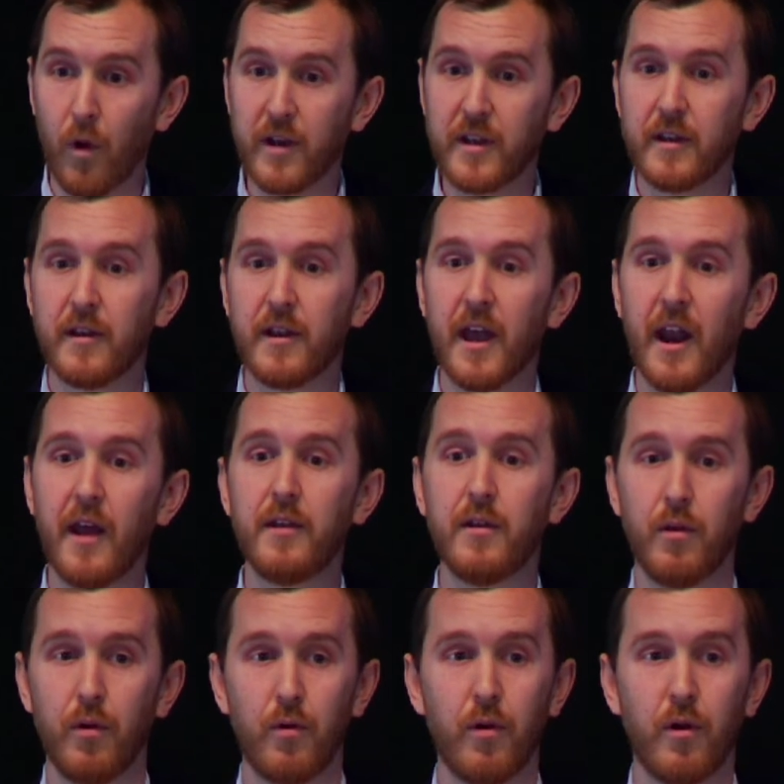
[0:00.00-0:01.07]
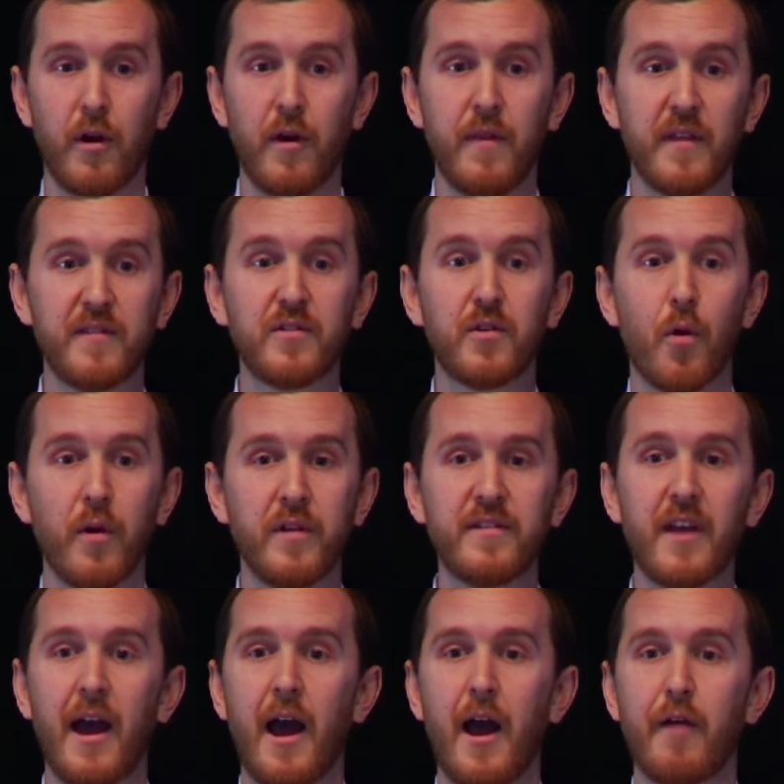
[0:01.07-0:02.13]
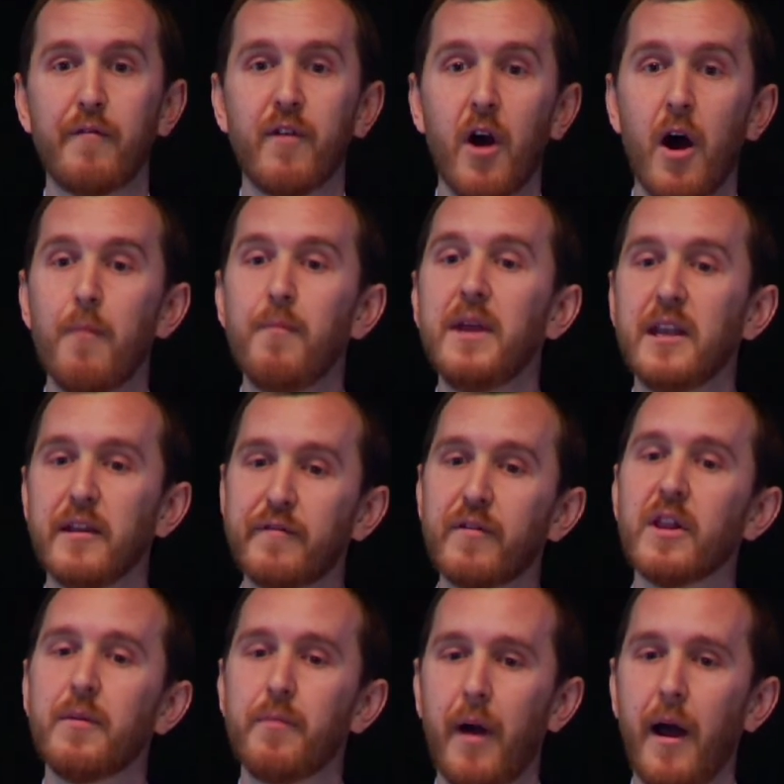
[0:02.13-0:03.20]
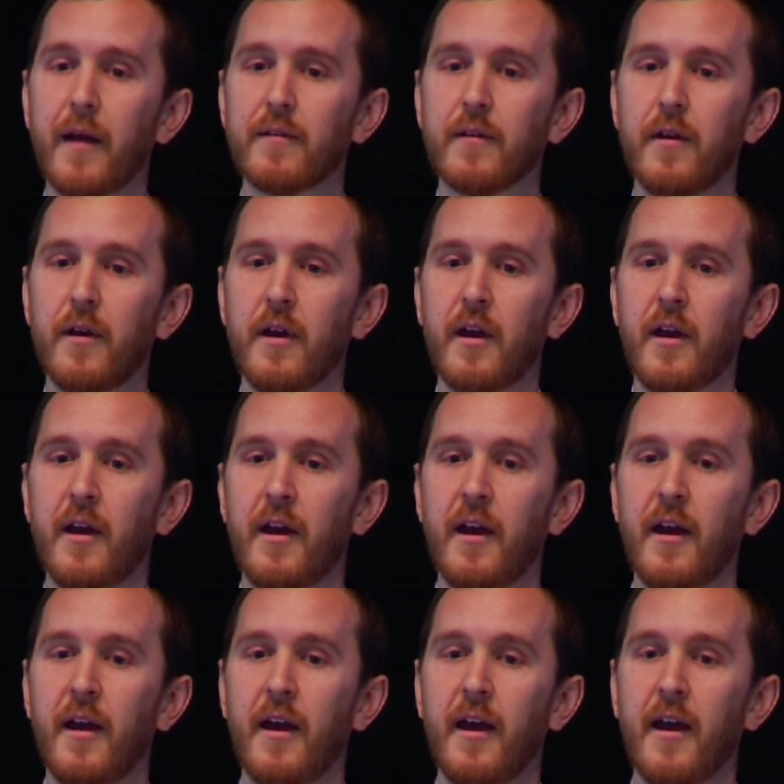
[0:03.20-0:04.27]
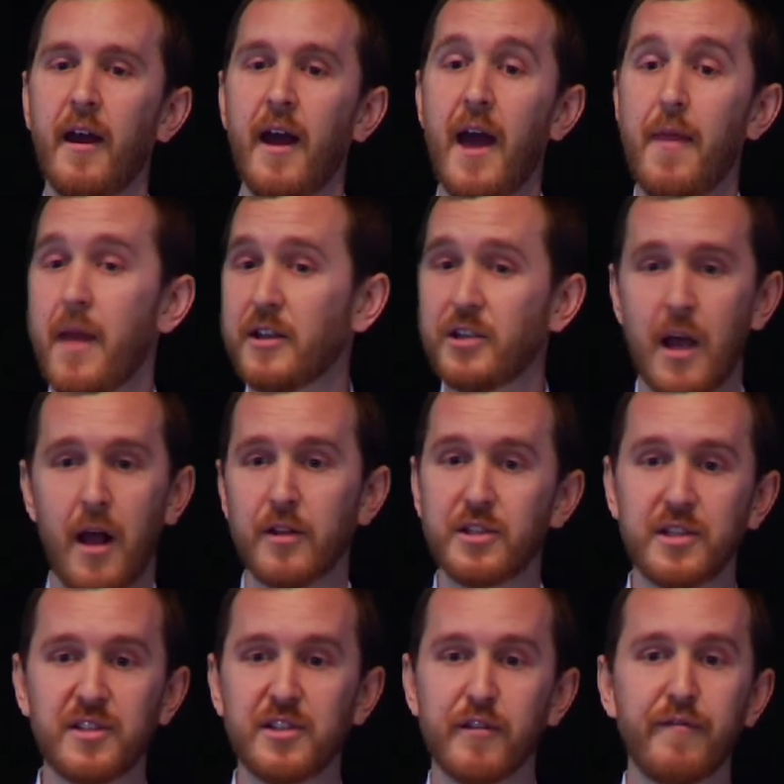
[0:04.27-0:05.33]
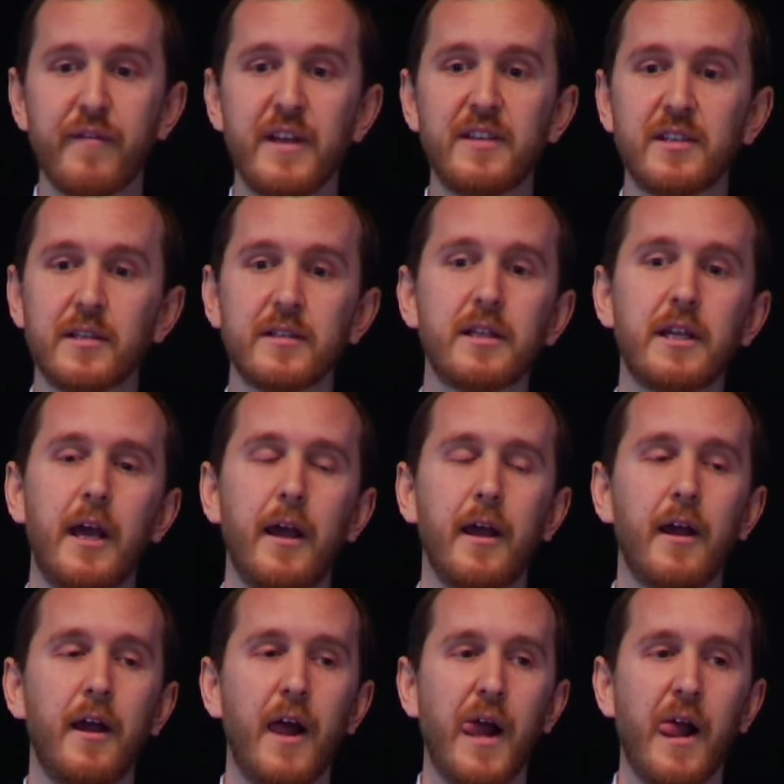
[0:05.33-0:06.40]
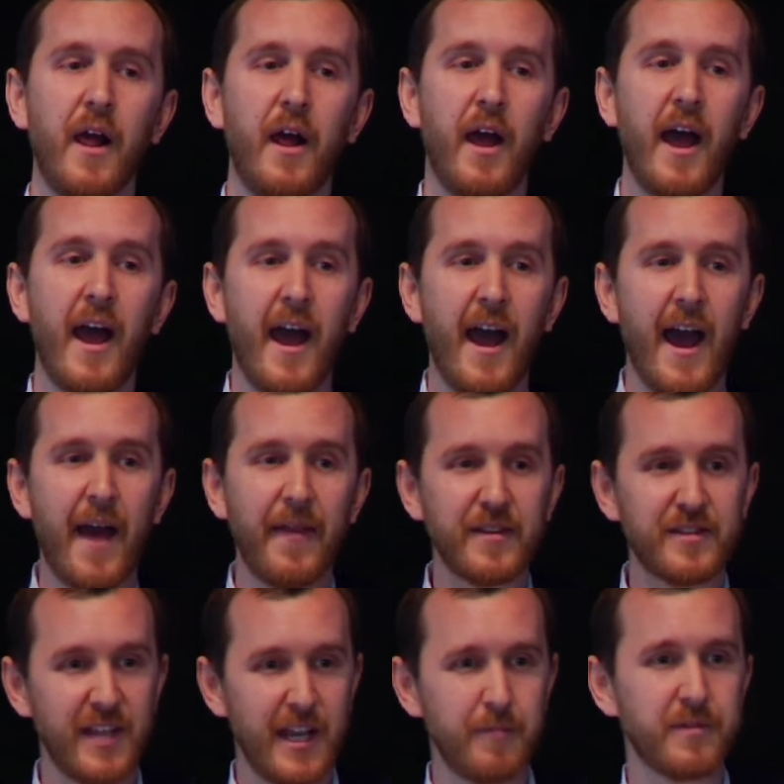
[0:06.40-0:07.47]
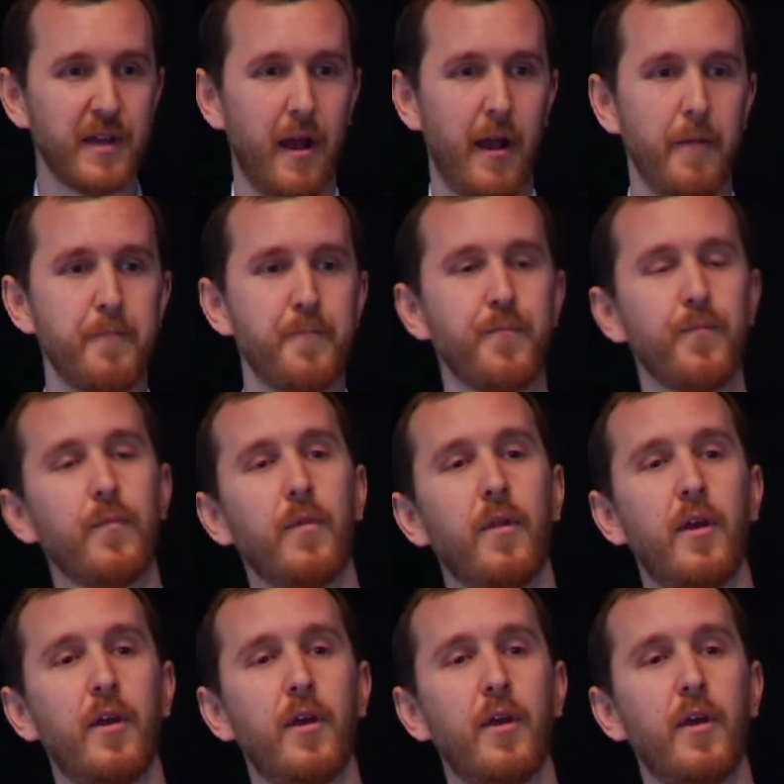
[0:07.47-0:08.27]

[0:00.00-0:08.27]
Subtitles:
What can I do that's going to have a meaningful impact? And that challenge is still facing us today. At the same time,